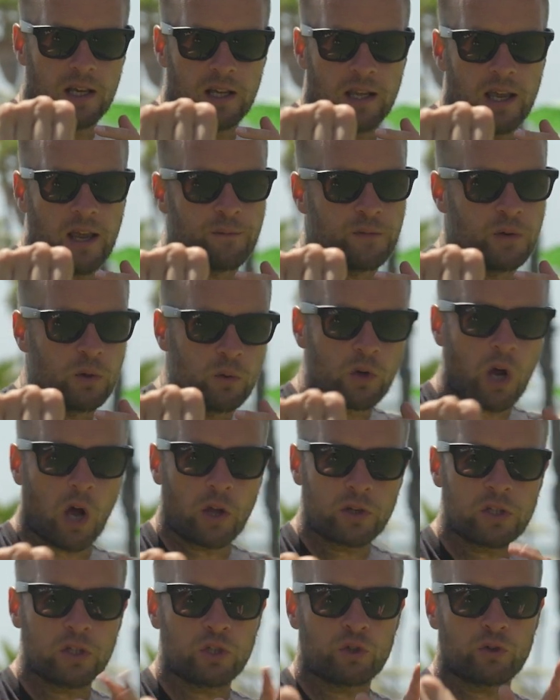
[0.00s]
If you
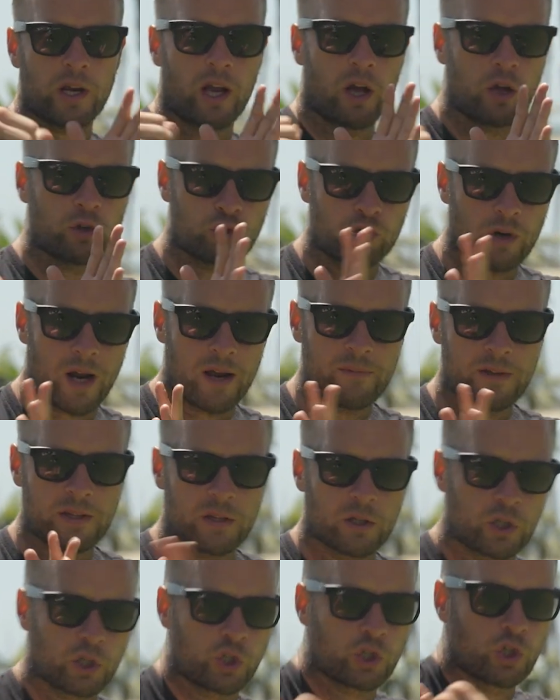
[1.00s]
concentrate on driving
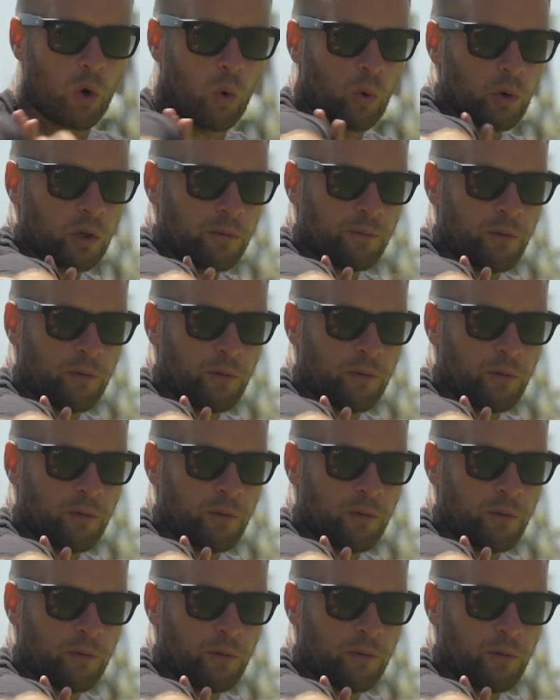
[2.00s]
the shoulder